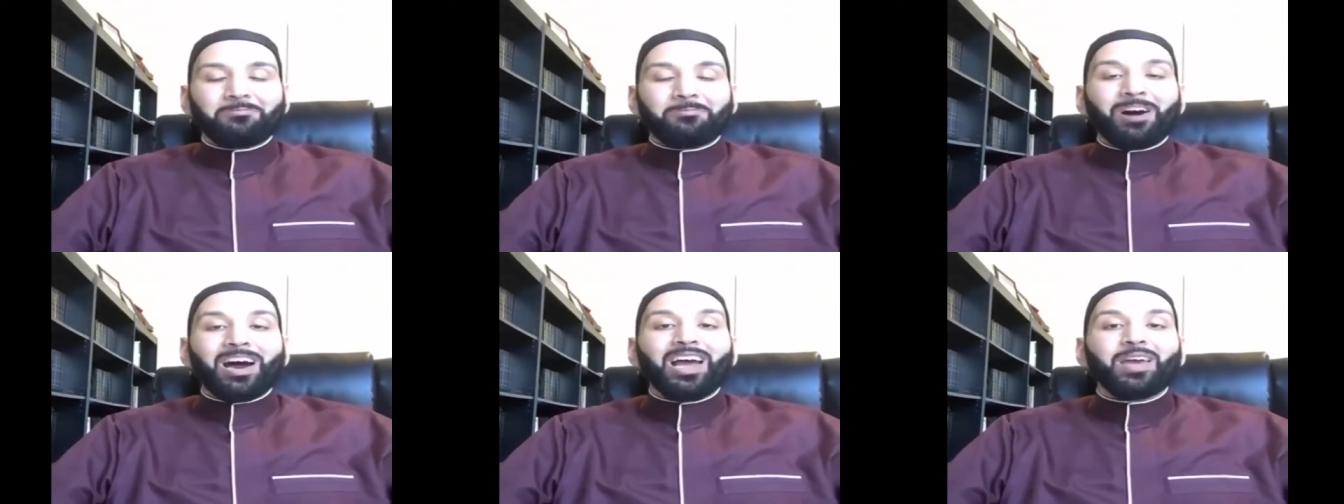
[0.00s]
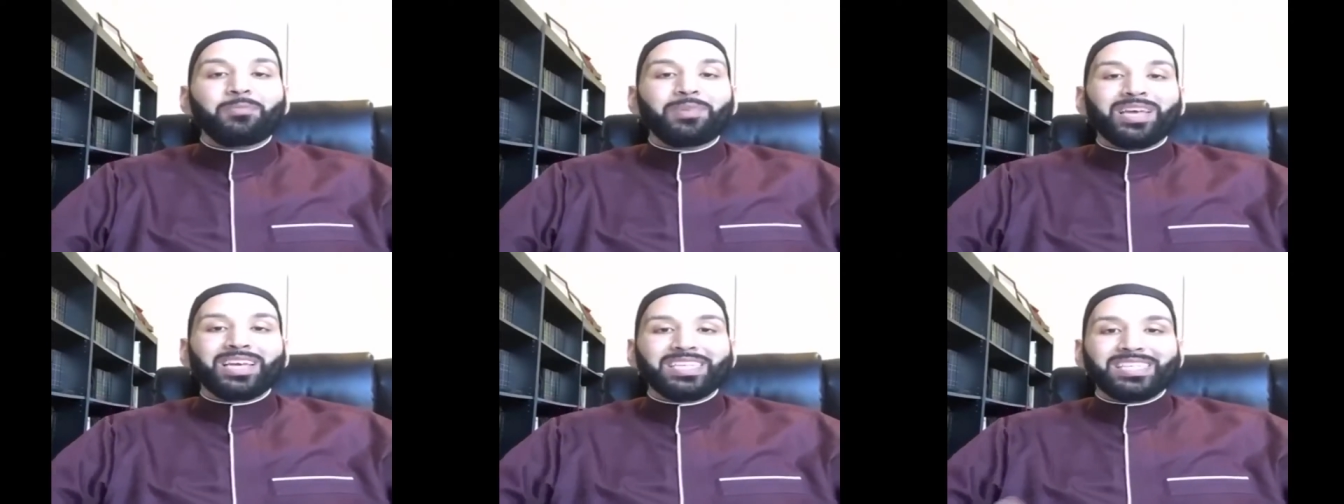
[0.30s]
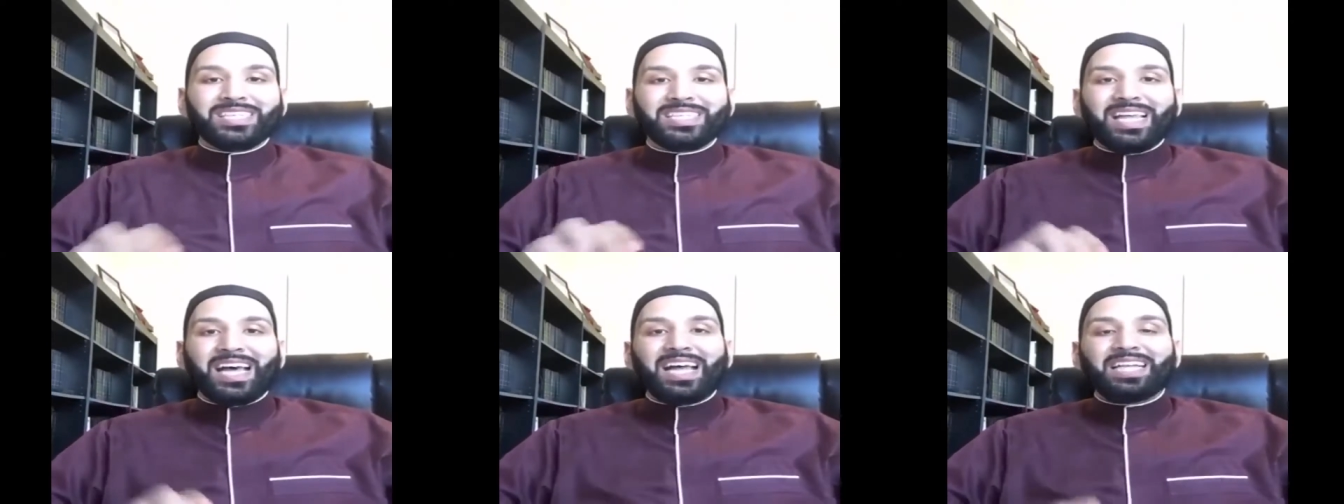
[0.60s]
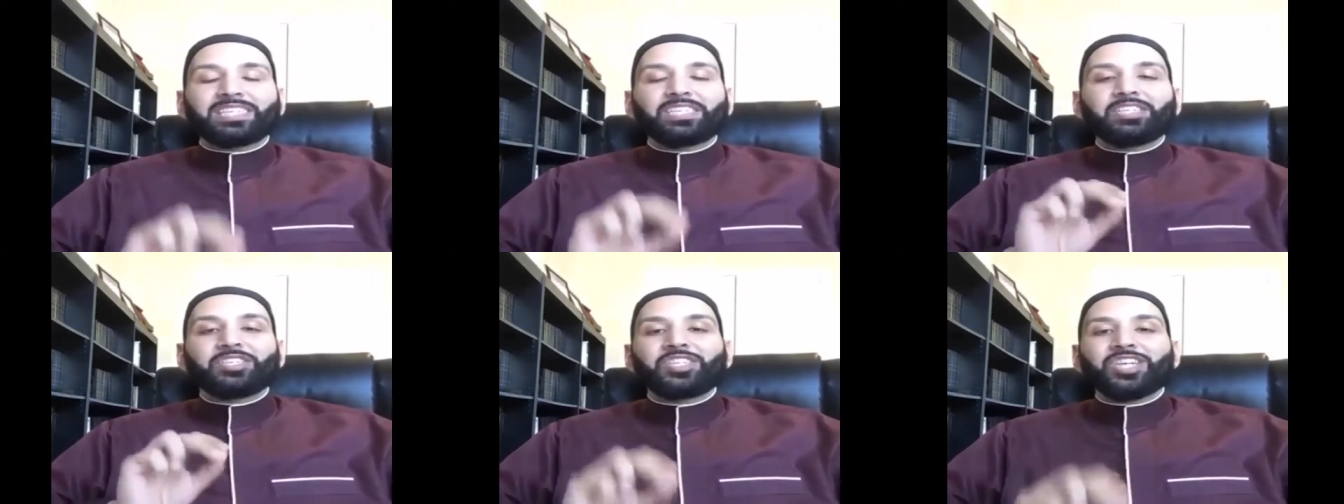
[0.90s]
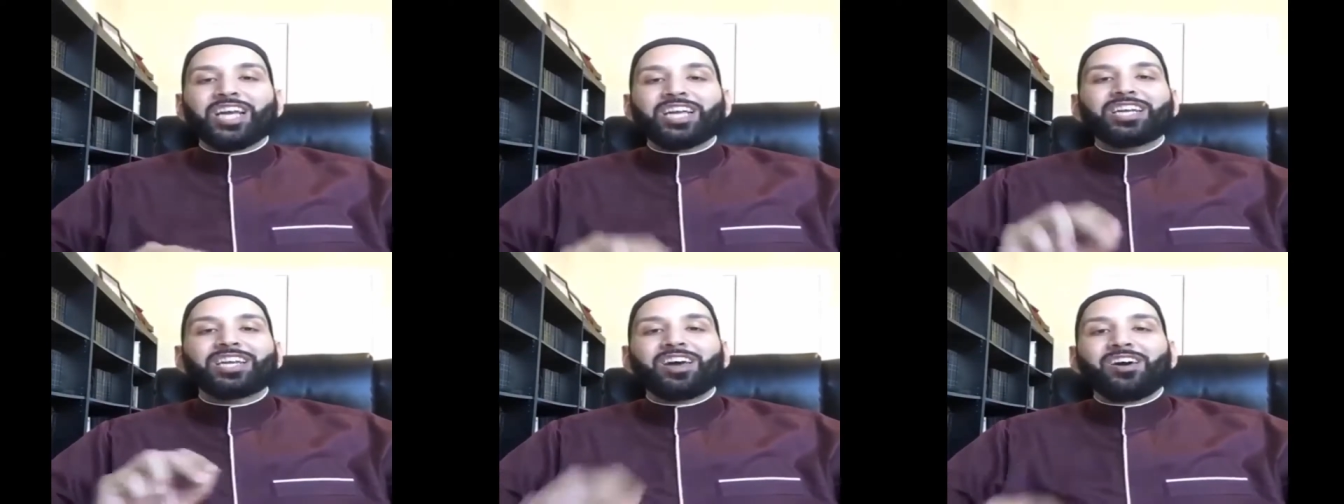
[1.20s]
why? Because that's
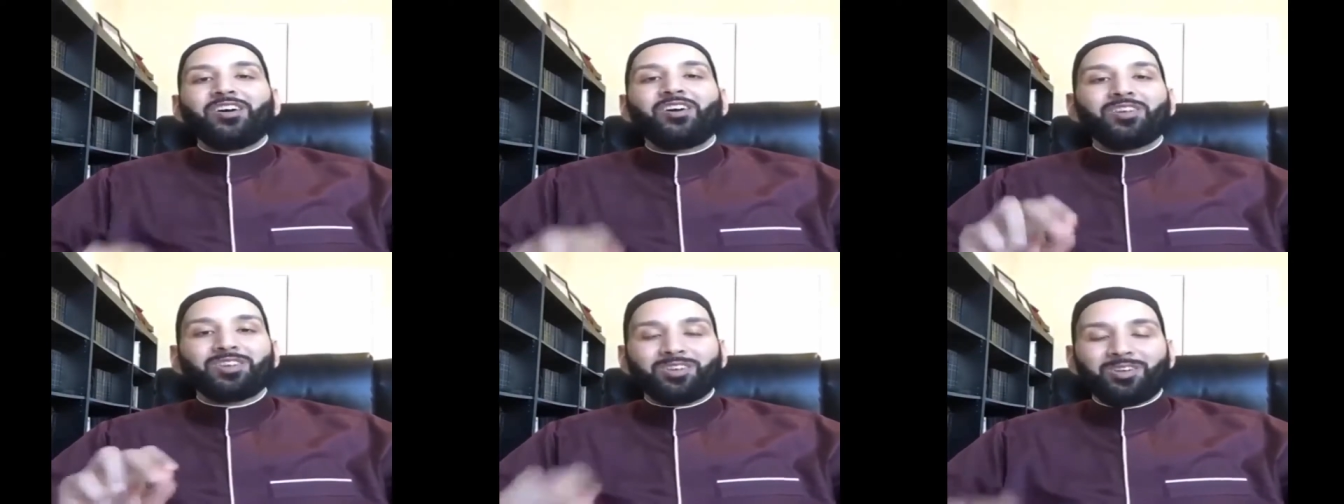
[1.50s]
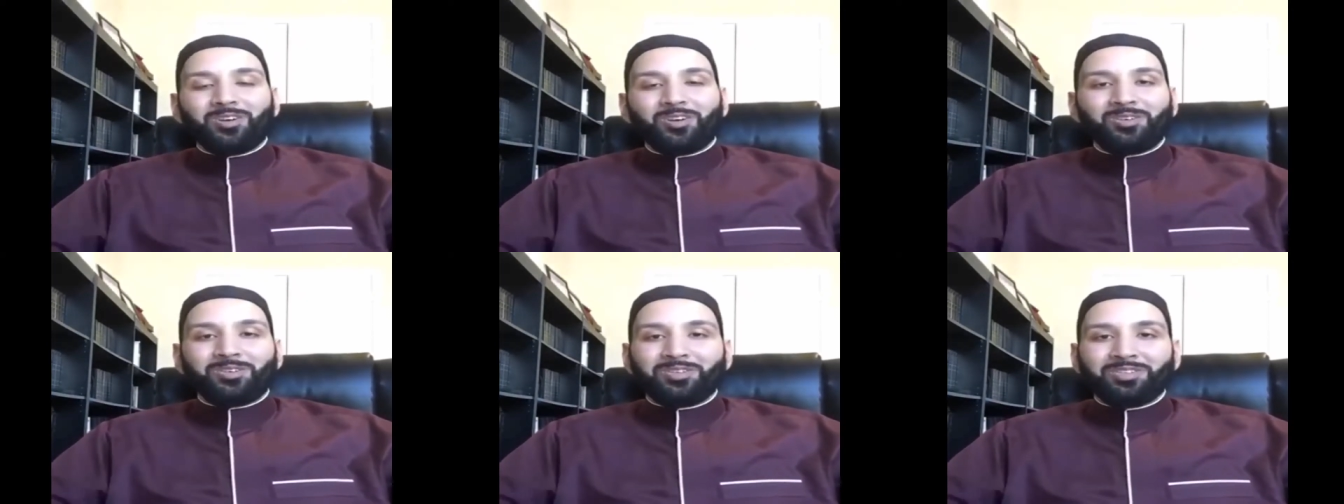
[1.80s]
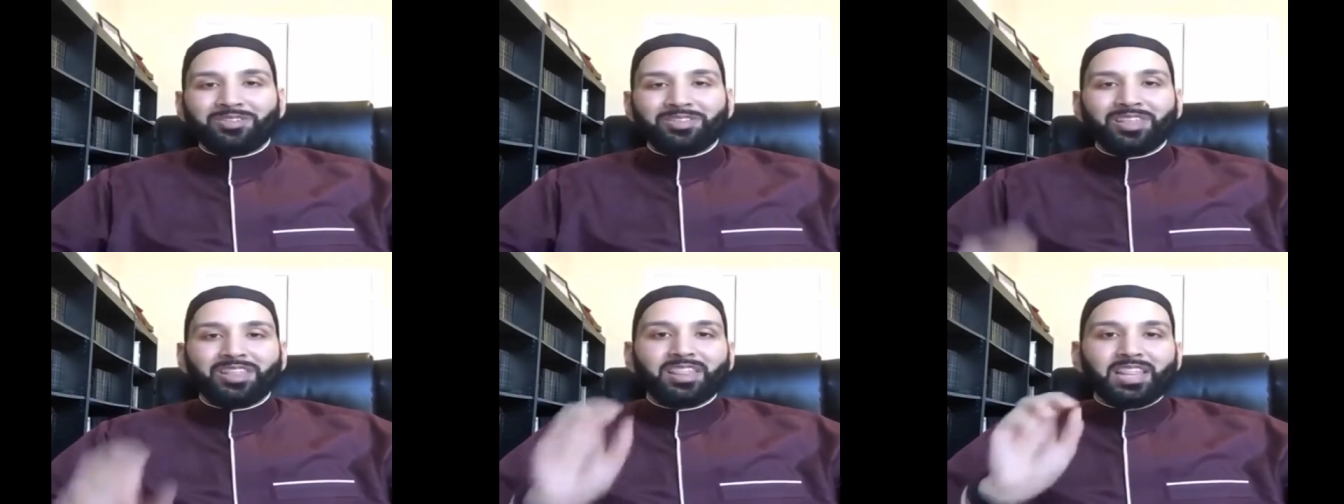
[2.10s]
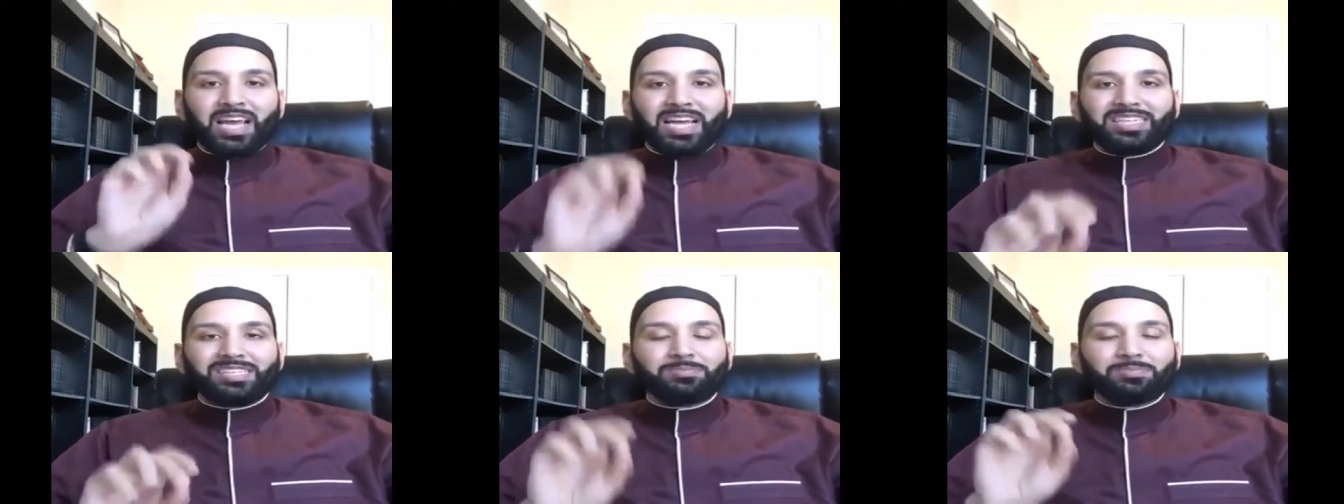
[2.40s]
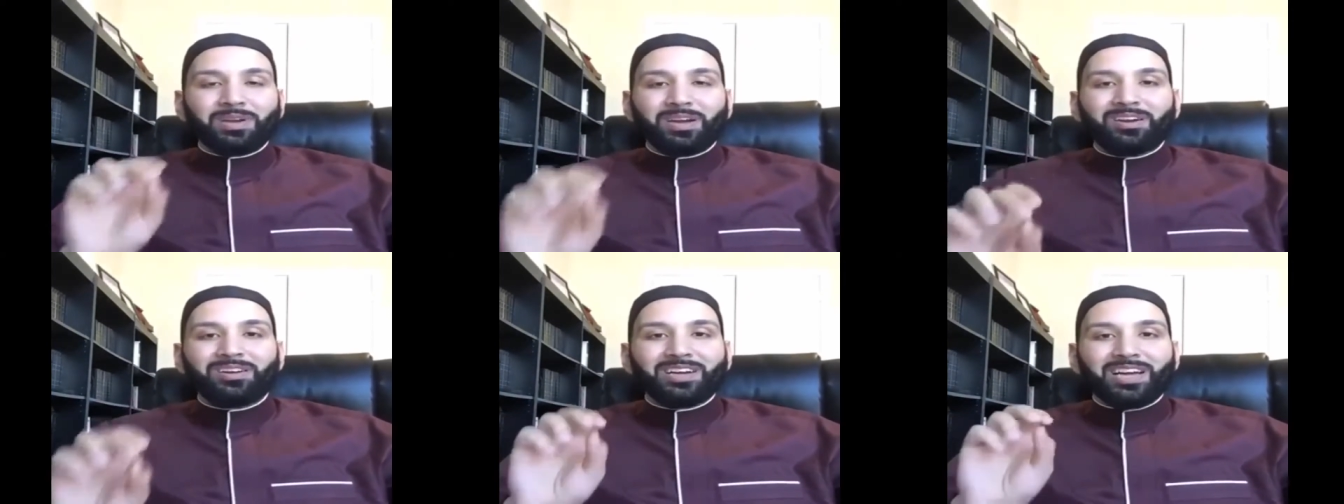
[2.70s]
Jannah on earth. That's
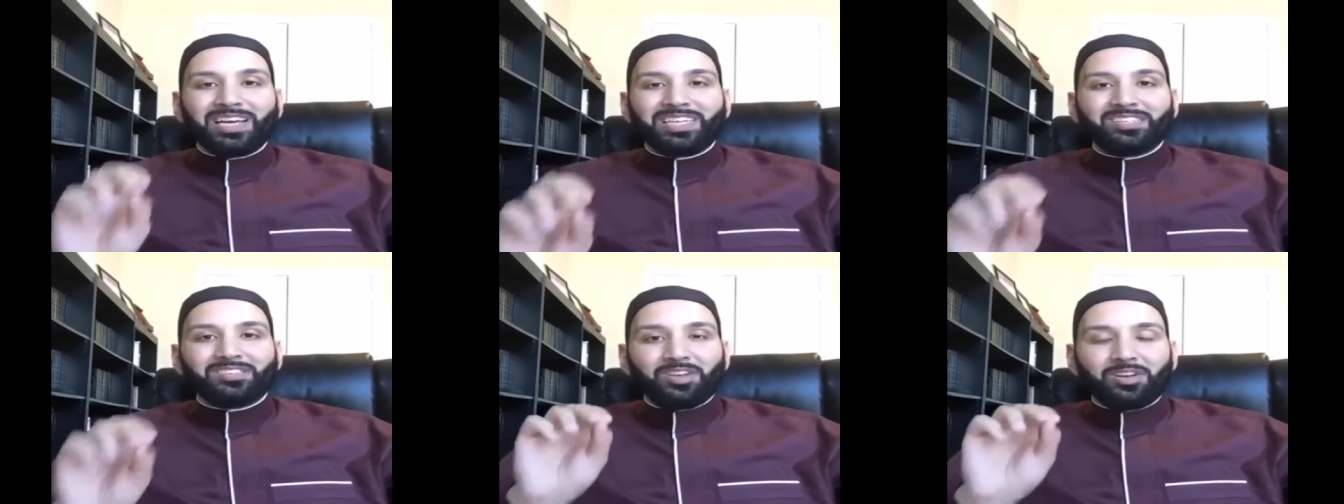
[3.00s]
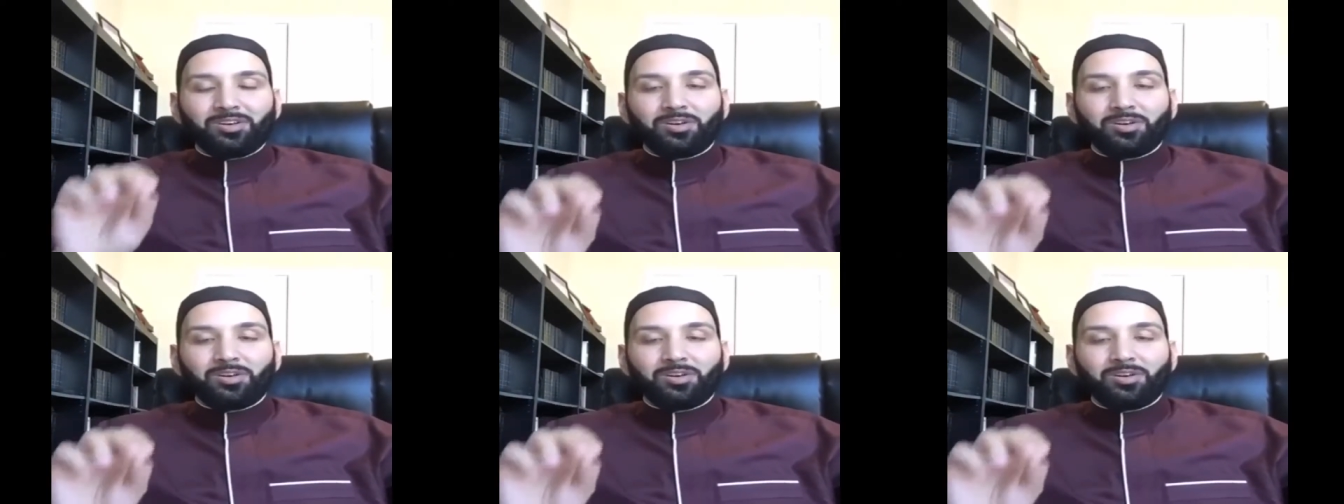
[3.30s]
paradise